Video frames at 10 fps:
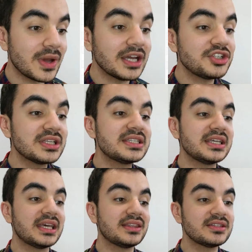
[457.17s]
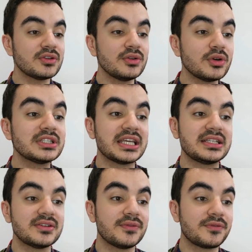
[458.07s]
So as you can see here, this has only got
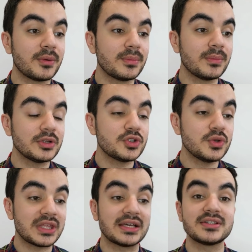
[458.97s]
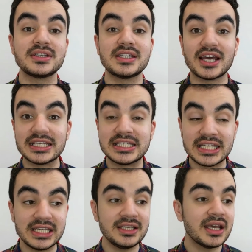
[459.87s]
data from
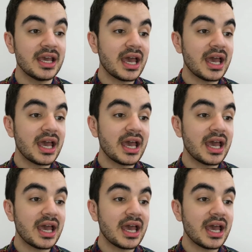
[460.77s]
2019,